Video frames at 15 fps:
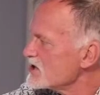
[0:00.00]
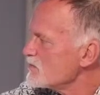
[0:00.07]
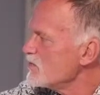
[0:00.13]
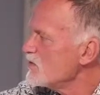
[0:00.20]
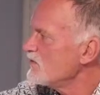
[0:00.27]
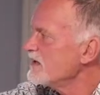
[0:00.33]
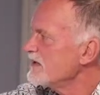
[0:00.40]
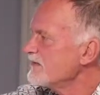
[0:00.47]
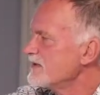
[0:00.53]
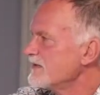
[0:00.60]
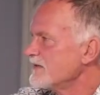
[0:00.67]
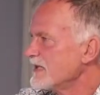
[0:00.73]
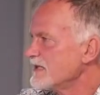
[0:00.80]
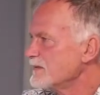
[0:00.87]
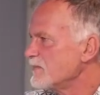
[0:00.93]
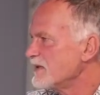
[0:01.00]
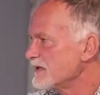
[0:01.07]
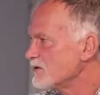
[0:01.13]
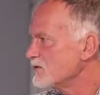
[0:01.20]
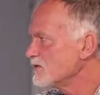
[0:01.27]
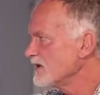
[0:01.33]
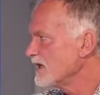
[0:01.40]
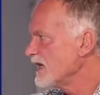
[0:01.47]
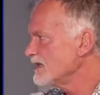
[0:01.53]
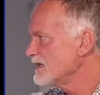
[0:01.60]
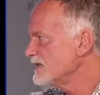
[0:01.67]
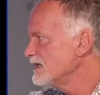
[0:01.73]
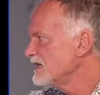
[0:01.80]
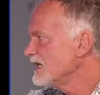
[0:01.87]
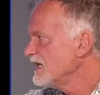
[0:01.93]
moving with respect to the
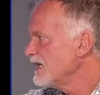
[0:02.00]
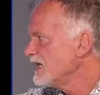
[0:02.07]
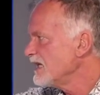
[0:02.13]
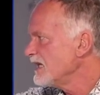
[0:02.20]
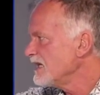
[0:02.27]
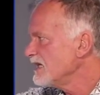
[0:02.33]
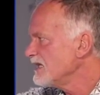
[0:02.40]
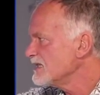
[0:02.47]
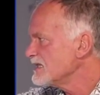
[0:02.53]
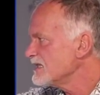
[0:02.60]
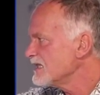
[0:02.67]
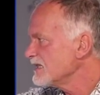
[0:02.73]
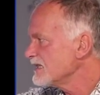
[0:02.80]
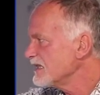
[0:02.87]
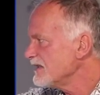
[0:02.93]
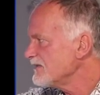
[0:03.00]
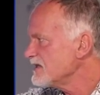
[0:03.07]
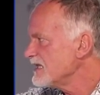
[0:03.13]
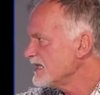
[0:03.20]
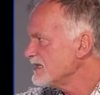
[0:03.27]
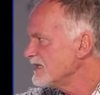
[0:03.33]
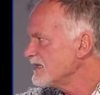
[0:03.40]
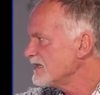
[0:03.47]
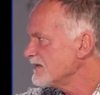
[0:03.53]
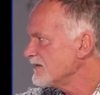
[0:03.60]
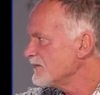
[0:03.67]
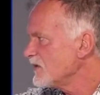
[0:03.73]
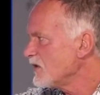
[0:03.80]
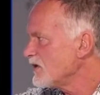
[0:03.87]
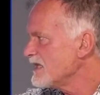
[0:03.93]
other gives that the
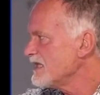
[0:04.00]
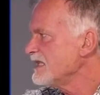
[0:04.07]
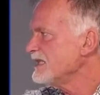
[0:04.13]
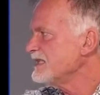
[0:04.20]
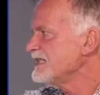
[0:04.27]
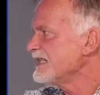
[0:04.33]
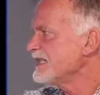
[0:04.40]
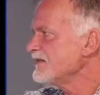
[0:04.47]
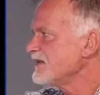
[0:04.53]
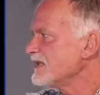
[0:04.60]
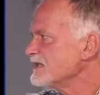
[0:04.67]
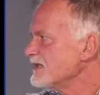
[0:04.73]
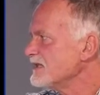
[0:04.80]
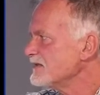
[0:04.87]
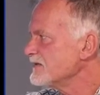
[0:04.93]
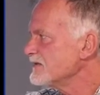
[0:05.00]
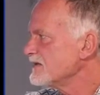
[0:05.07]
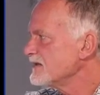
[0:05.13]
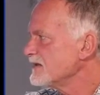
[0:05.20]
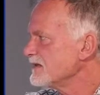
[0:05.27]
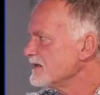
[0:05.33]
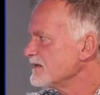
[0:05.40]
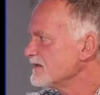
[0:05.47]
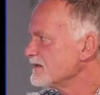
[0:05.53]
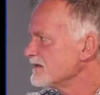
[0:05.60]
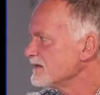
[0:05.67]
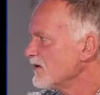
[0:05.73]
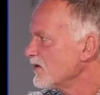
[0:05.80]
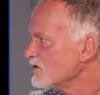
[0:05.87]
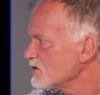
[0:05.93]
ordinary derivative
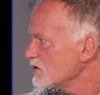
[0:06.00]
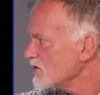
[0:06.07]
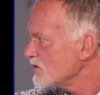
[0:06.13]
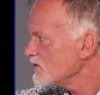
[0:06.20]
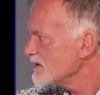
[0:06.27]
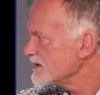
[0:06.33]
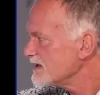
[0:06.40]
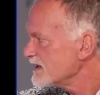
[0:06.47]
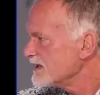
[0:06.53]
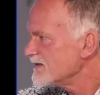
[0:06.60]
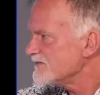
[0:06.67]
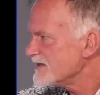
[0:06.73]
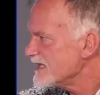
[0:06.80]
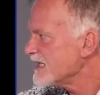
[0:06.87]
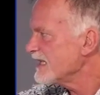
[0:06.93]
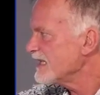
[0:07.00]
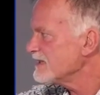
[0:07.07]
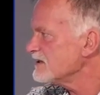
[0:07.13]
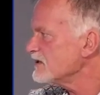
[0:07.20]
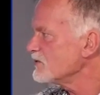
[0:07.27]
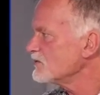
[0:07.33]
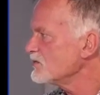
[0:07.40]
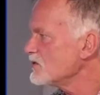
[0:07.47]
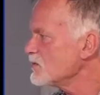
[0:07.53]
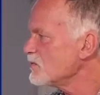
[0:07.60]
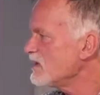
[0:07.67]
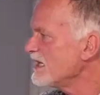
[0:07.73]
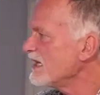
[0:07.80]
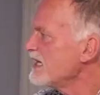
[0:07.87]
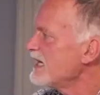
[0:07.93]
also is invariant, so to
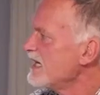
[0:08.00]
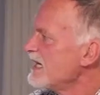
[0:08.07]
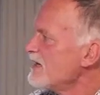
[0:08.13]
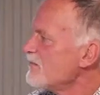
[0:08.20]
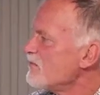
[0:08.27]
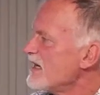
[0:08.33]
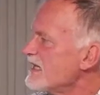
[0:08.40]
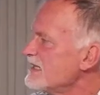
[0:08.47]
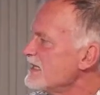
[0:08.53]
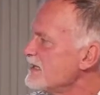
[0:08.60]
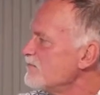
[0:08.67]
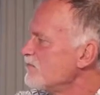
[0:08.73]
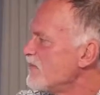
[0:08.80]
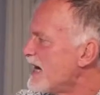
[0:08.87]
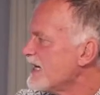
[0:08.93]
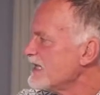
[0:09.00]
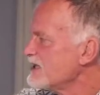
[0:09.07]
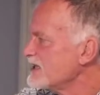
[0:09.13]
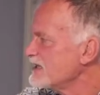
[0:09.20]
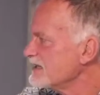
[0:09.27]
speak, but the partial